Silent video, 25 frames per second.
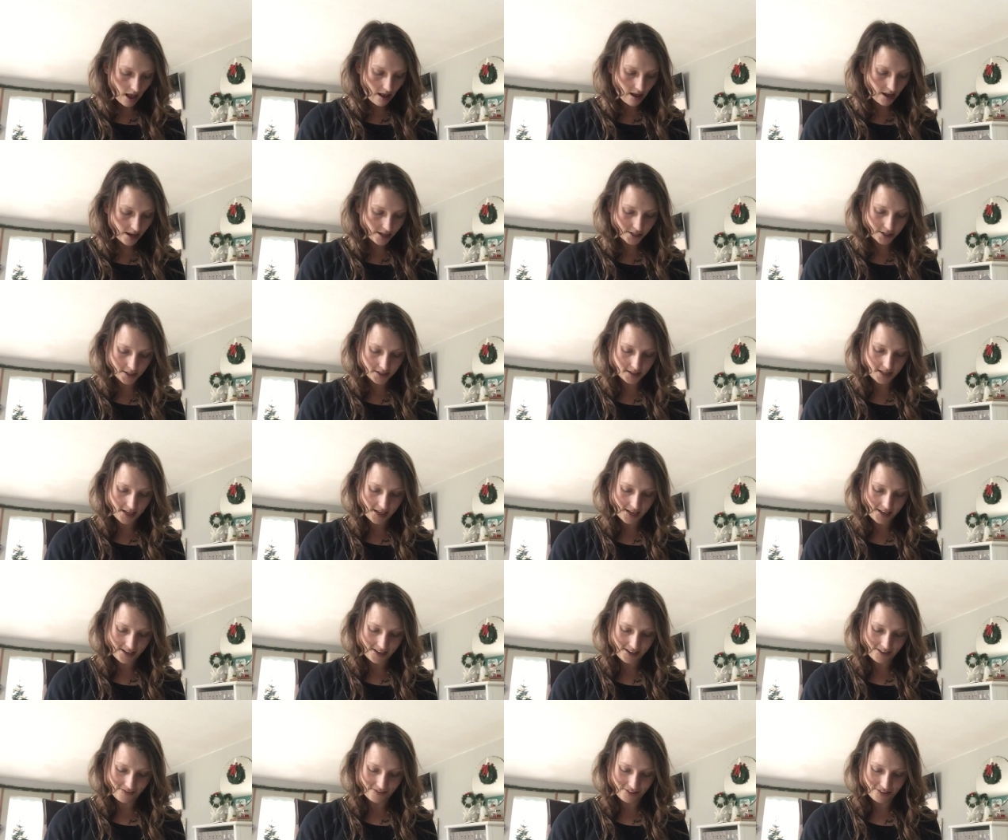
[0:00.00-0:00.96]
I just
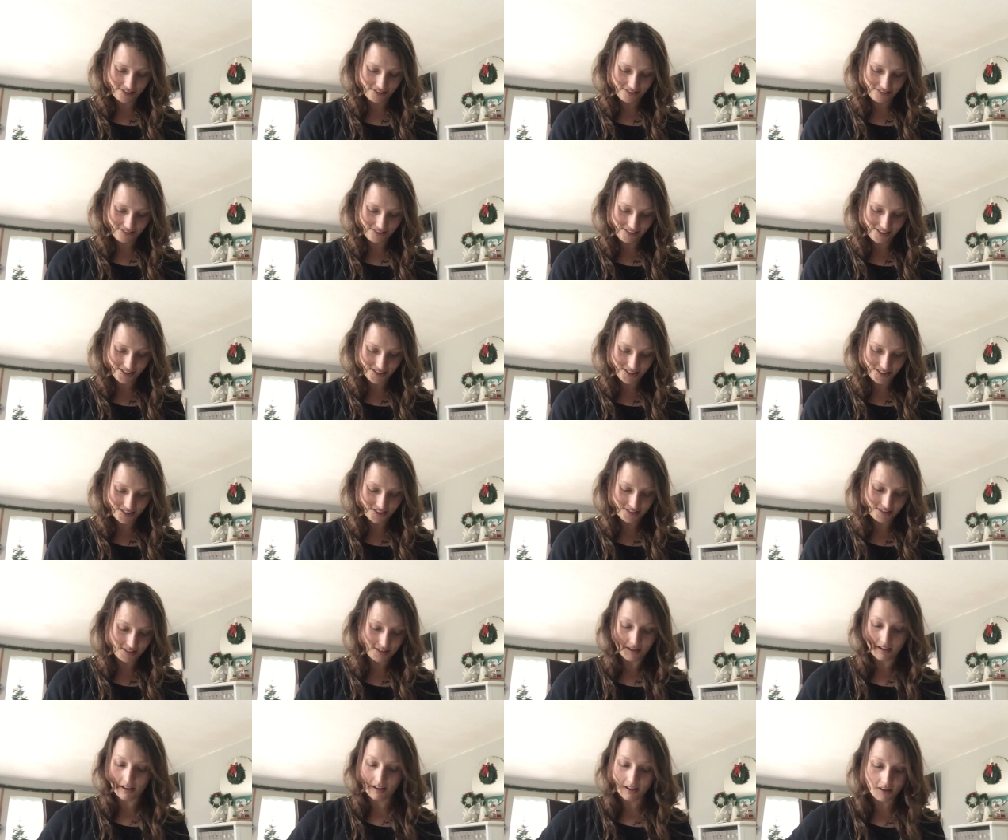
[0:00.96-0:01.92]
can't even. This is
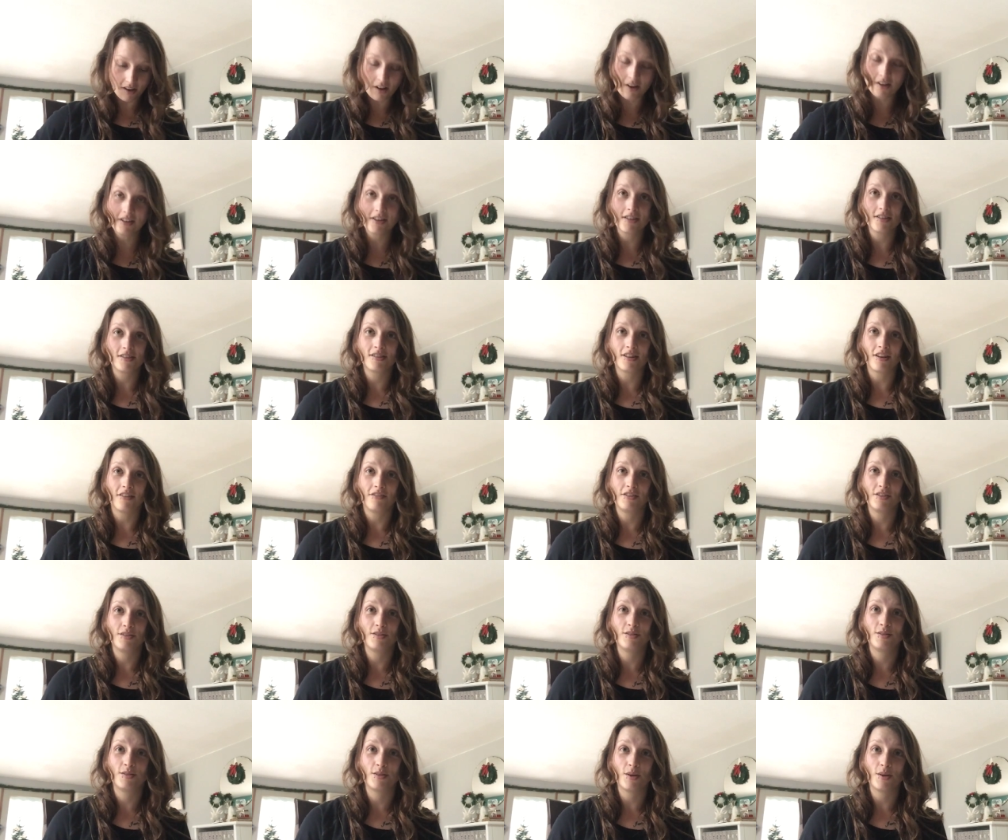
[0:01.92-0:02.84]
all this stuff is